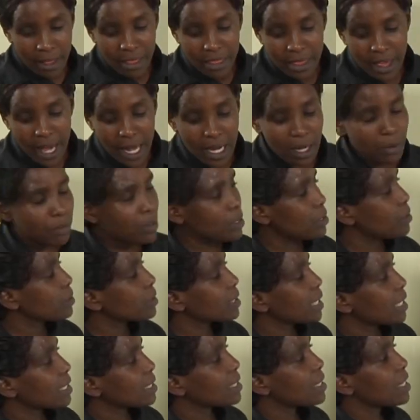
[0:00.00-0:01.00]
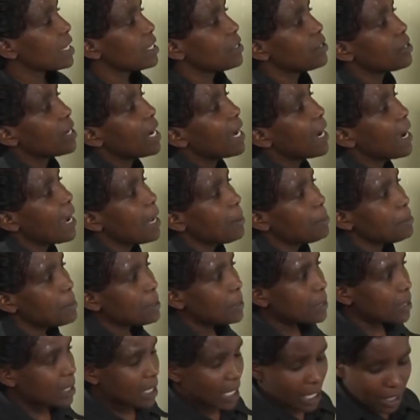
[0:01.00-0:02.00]
Then we looked at the drug
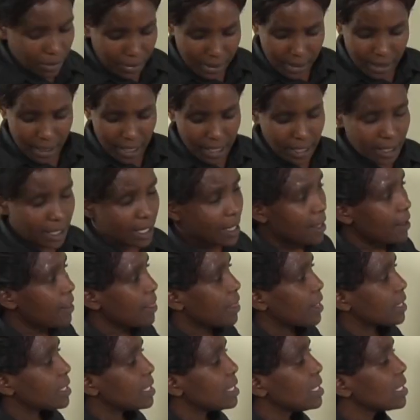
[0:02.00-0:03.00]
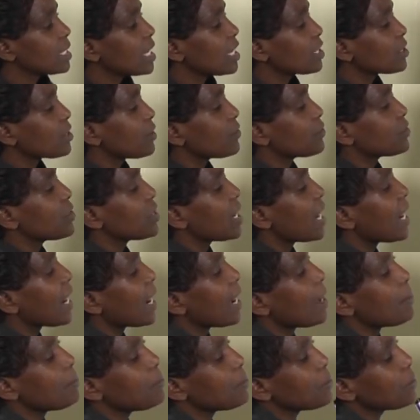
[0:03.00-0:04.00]
abuse, and we said that in case of drug
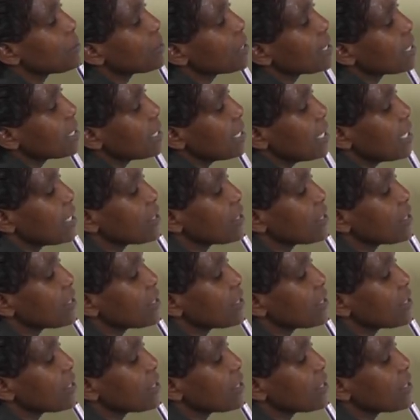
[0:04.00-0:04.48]
abuse,